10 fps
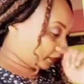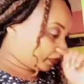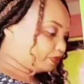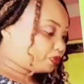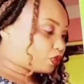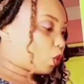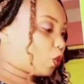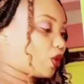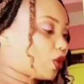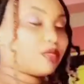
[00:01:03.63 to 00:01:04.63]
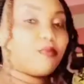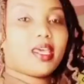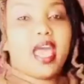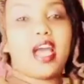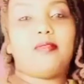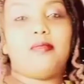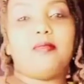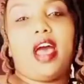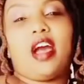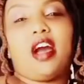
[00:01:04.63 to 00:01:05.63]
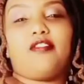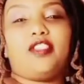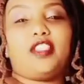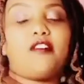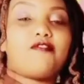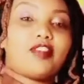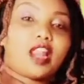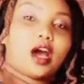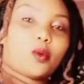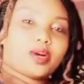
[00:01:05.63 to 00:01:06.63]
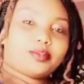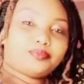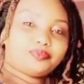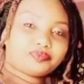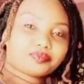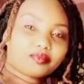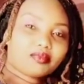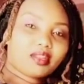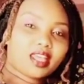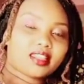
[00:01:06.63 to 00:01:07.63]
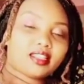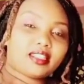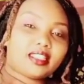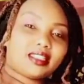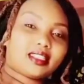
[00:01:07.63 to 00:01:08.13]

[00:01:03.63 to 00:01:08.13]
With me I have some flour. This is